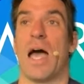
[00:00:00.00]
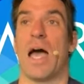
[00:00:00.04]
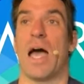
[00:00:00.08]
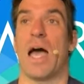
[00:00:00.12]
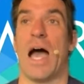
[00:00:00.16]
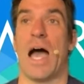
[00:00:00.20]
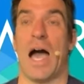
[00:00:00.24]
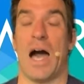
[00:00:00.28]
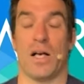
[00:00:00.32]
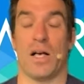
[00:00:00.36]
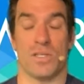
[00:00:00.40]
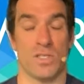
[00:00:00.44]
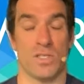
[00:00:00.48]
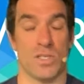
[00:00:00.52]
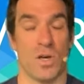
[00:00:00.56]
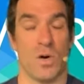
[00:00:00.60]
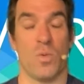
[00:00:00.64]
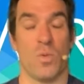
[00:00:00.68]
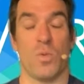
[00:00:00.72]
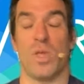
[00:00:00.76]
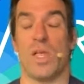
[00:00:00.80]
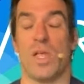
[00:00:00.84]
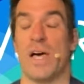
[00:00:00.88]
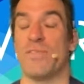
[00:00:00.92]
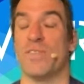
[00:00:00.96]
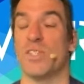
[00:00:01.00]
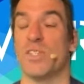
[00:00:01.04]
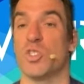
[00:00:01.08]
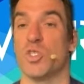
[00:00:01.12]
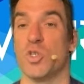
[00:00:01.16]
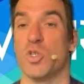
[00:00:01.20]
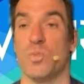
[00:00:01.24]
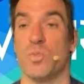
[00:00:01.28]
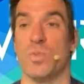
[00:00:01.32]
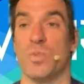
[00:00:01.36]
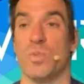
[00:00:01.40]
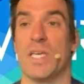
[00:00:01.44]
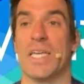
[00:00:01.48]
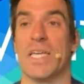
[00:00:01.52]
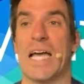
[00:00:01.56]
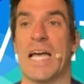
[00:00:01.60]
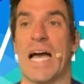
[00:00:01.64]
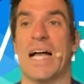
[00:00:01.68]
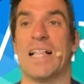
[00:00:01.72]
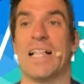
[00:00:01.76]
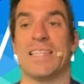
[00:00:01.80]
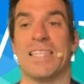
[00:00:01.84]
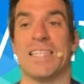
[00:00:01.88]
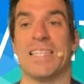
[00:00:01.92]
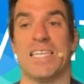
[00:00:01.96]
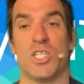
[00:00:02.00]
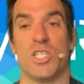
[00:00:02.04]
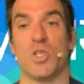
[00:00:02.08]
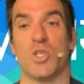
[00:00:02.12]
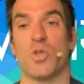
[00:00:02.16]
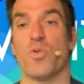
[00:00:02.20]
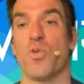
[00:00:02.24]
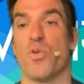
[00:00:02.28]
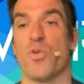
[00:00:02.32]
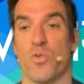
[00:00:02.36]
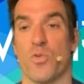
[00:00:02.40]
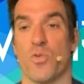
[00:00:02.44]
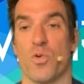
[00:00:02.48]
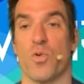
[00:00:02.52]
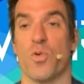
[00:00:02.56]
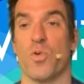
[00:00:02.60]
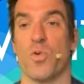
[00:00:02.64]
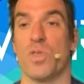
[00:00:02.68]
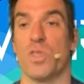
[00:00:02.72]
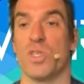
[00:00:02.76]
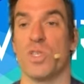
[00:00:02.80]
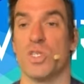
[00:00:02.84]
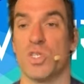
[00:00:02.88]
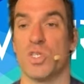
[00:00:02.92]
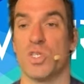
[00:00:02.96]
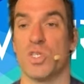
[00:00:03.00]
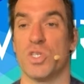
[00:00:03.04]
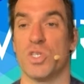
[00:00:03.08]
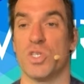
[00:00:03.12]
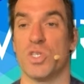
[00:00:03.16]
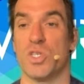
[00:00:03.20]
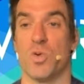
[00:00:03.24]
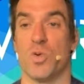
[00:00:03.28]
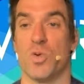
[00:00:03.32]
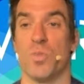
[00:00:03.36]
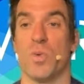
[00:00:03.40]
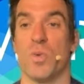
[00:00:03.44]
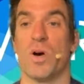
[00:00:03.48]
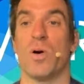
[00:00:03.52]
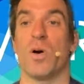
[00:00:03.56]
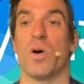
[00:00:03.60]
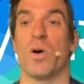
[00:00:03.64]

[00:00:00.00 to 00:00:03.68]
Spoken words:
Also, we'll have a Zoom link. I'll lead you through the Zoom